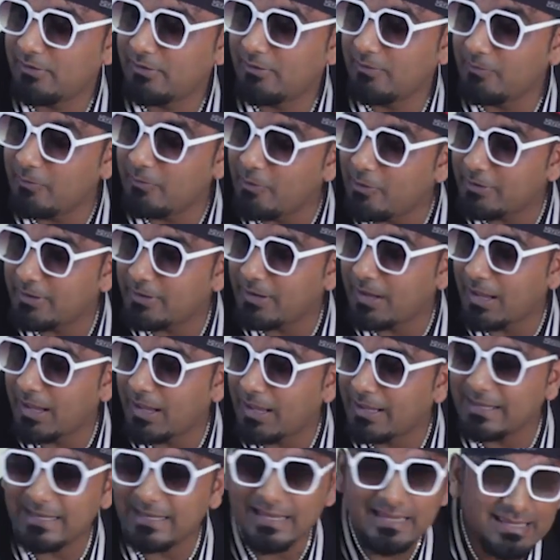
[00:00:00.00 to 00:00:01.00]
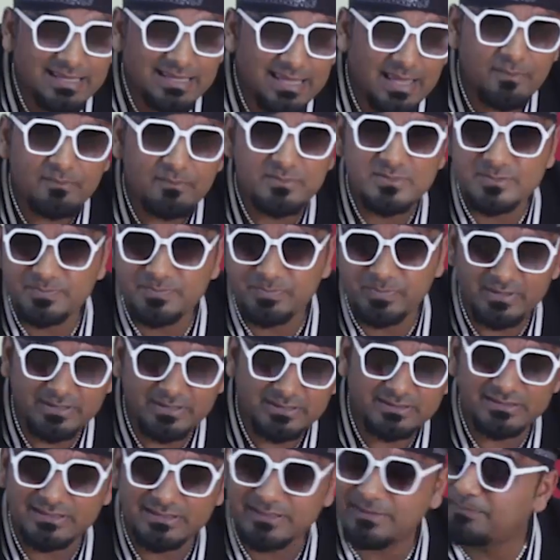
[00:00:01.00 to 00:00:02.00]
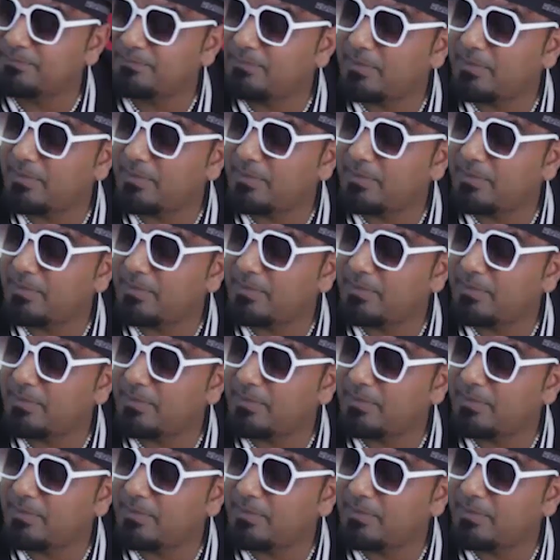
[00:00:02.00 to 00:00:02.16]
umeona ile game speed, team